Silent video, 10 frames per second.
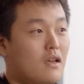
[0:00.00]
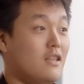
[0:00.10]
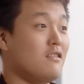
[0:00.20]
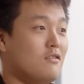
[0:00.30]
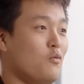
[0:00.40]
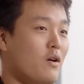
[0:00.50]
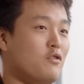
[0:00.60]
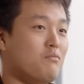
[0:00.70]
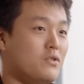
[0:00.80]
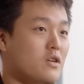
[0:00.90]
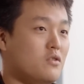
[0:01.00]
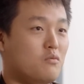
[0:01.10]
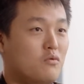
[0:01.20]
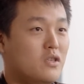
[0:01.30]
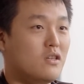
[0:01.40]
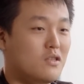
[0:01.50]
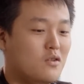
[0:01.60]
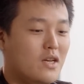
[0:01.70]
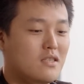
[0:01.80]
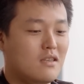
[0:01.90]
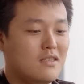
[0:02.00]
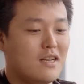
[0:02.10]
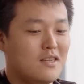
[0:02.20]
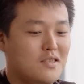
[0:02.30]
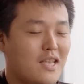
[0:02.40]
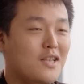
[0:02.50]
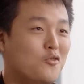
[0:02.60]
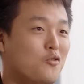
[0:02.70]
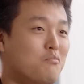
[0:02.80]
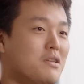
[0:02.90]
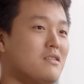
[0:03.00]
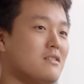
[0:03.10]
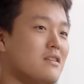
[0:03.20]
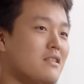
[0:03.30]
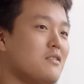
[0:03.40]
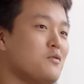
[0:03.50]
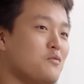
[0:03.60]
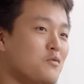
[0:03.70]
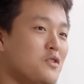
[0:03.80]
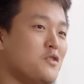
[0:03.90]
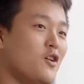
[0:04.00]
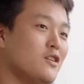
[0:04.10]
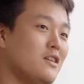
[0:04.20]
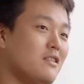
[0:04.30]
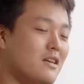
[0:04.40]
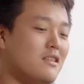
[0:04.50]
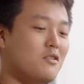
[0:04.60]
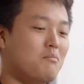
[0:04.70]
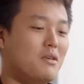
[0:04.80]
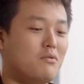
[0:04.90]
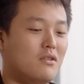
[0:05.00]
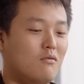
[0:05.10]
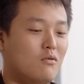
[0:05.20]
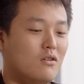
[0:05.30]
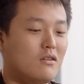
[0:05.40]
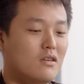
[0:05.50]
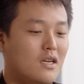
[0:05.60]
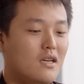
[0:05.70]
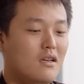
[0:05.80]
And their revenue projections were really good. So as like a standalone business, I think this was really solid. And I think the people that were